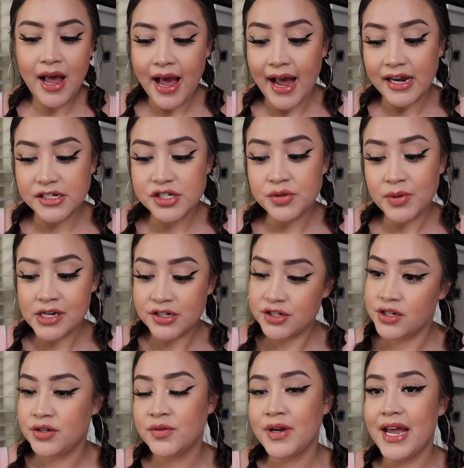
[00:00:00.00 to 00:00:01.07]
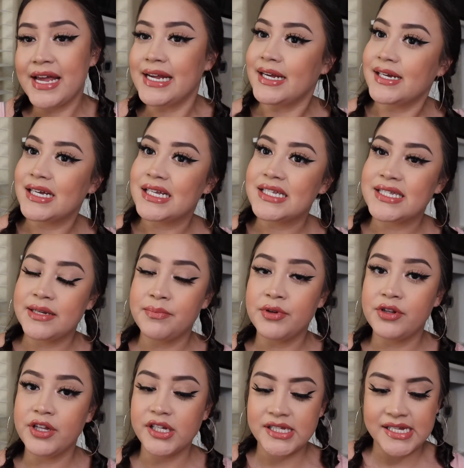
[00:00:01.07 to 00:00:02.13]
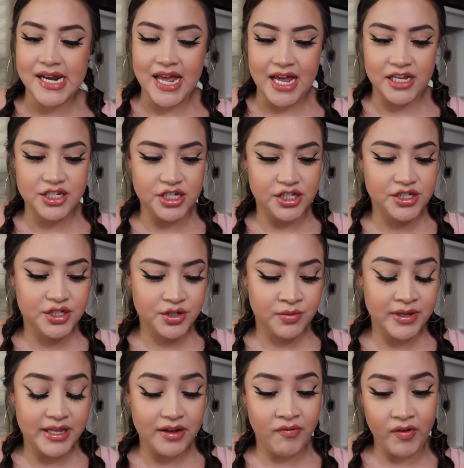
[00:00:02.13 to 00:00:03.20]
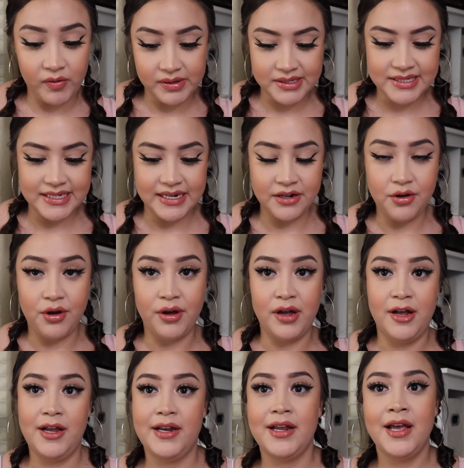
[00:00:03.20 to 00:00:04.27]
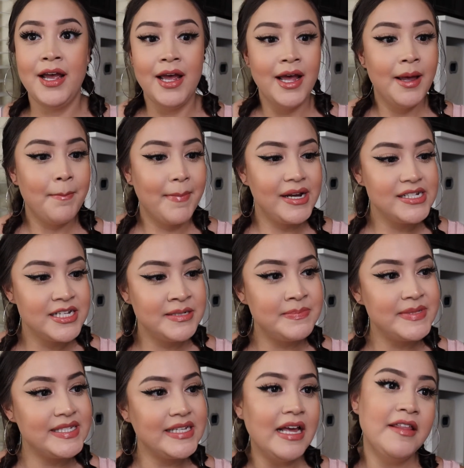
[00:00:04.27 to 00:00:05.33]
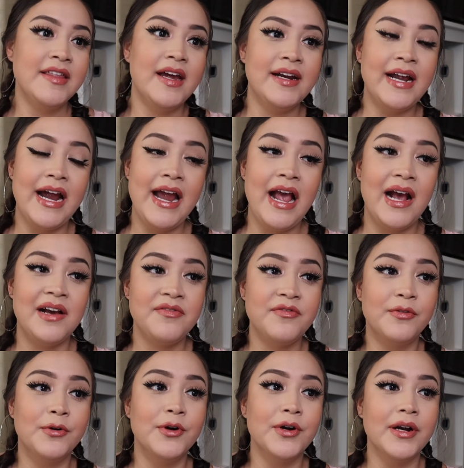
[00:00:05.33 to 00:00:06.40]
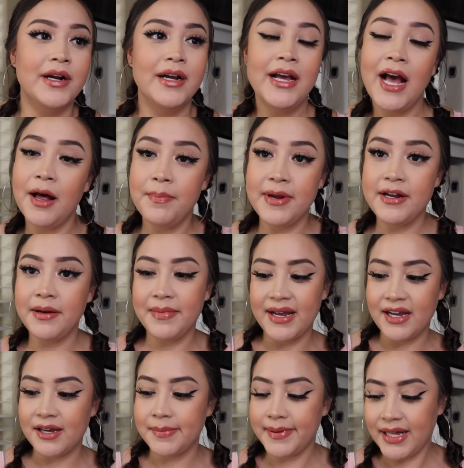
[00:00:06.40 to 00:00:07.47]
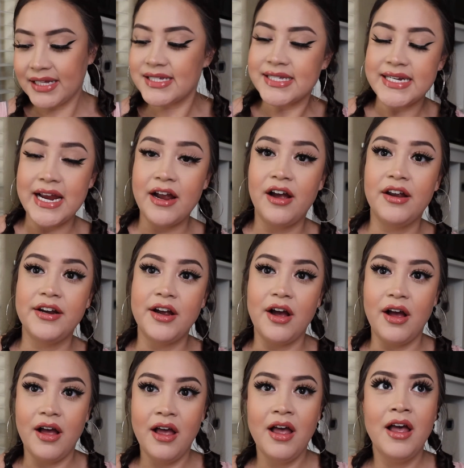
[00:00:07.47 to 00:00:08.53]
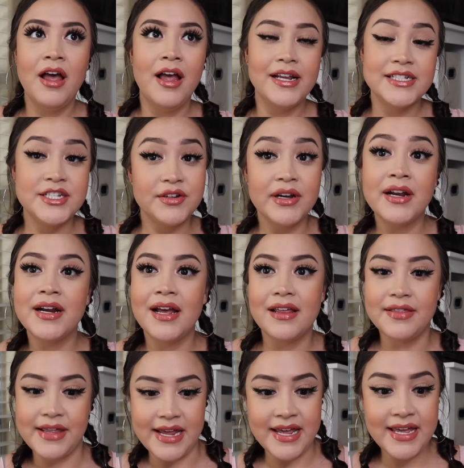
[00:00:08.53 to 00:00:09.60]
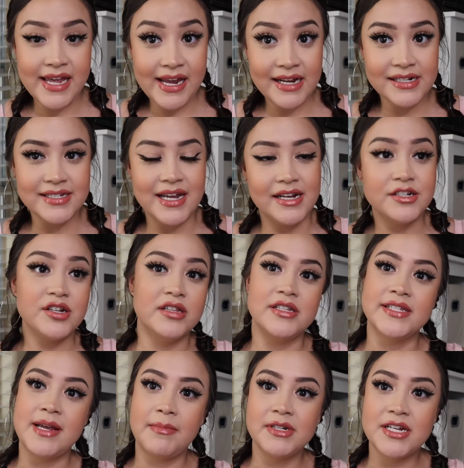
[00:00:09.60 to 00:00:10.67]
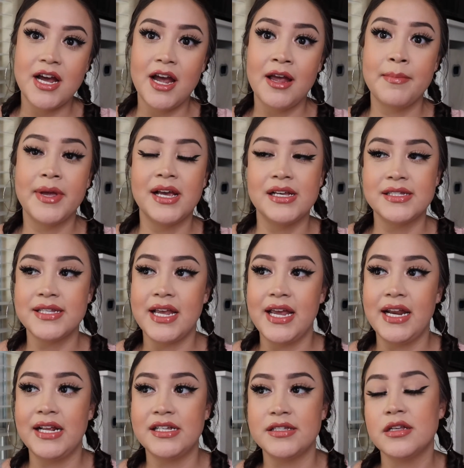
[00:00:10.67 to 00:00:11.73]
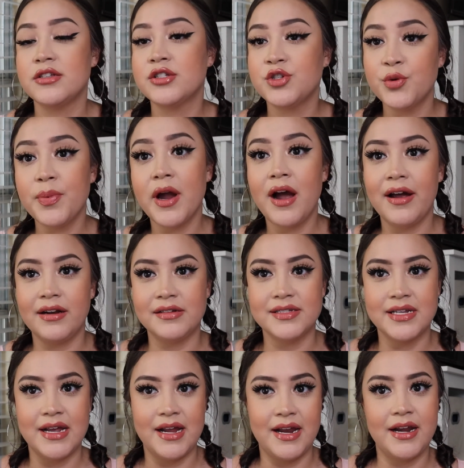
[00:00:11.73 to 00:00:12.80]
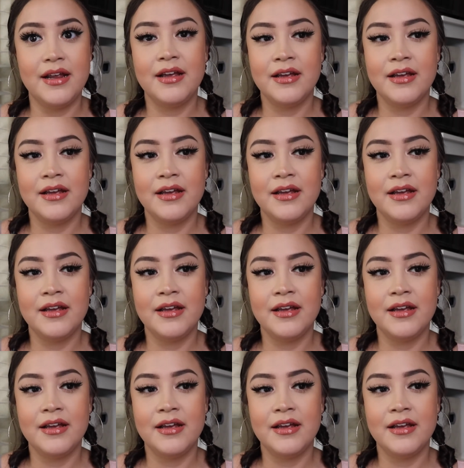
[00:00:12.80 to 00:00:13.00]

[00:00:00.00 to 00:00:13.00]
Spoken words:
I just wanted to do a simple look today just to really focus it on my tips that I have for helping your makeup stay on during the heat and during the summertime, because it is super hot outside.